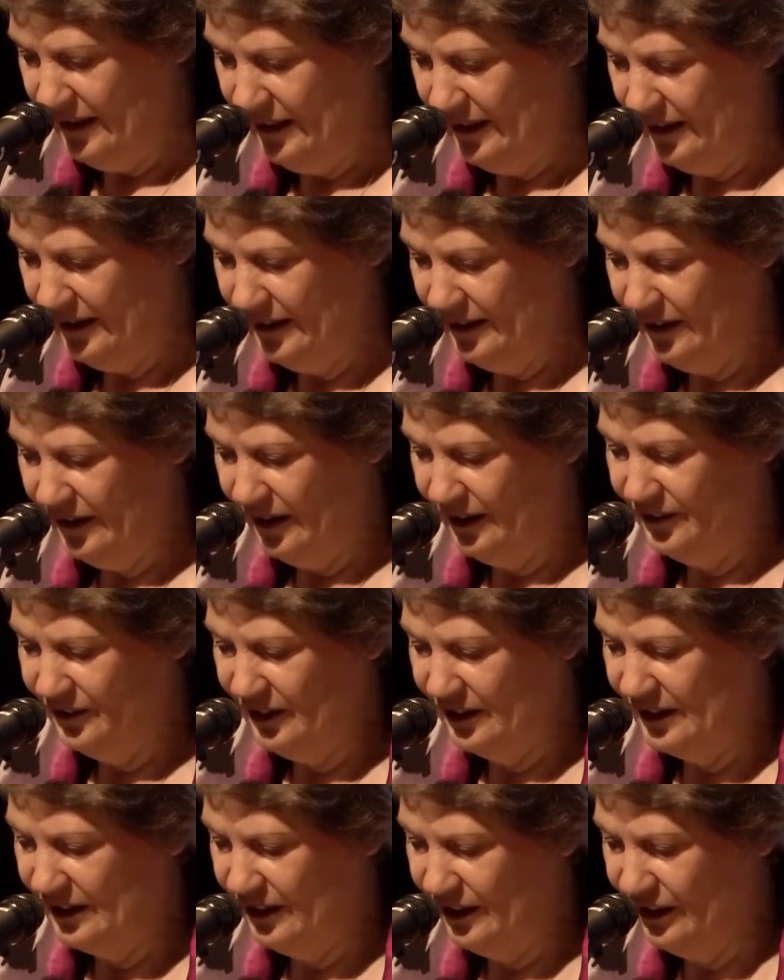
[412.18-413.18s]
I
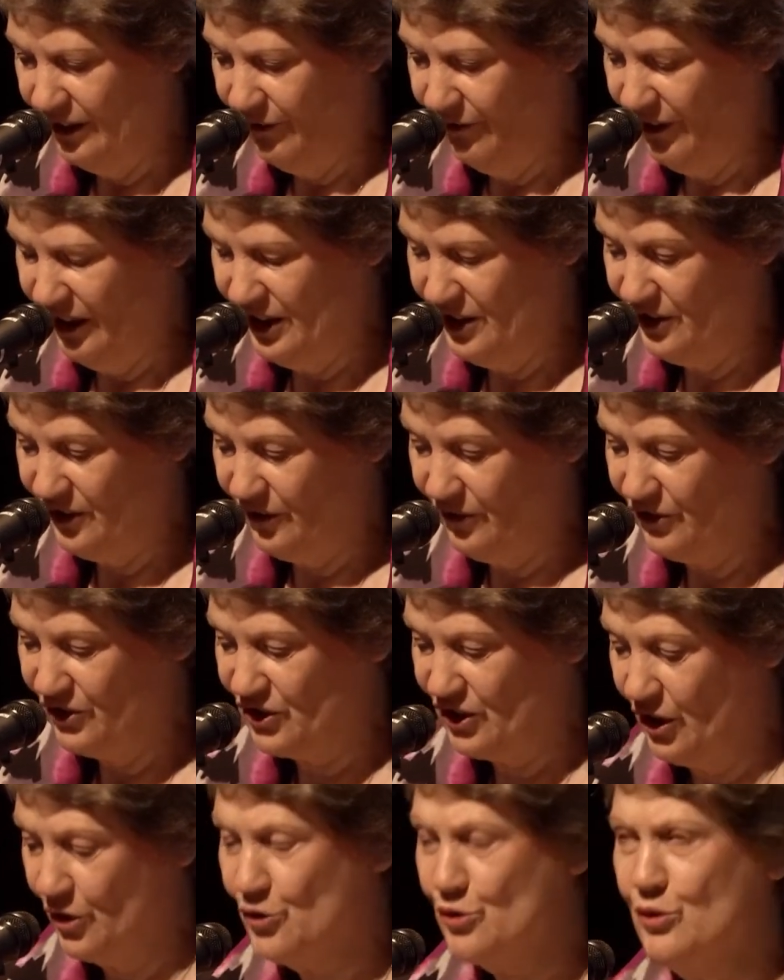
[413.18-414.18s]
think innovative
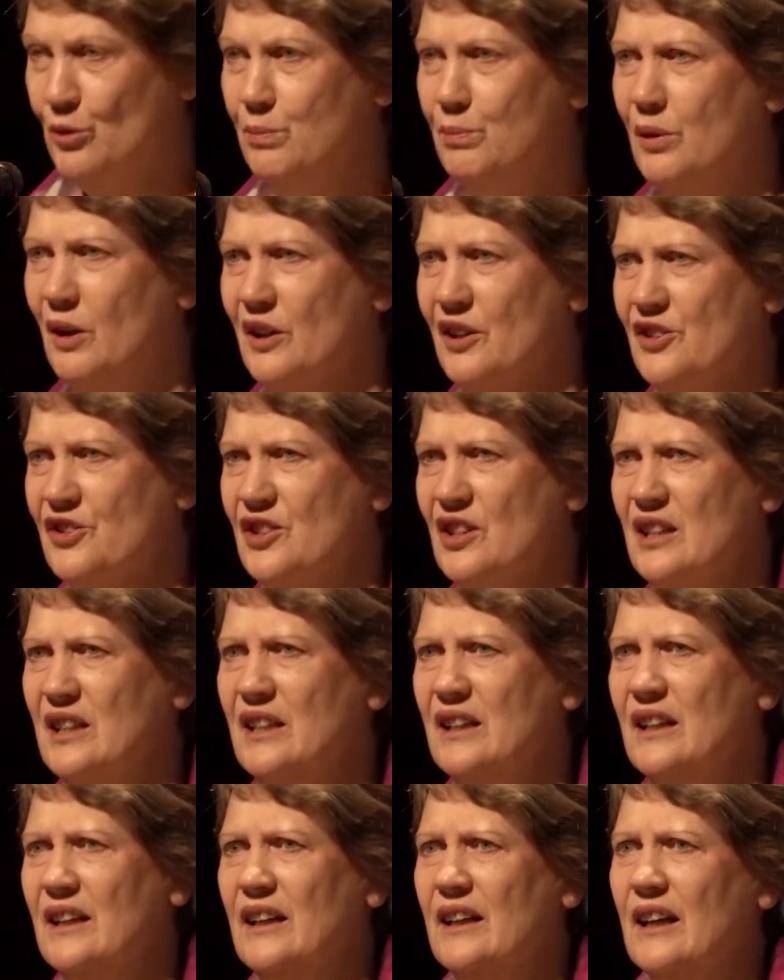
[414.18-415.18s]
social policy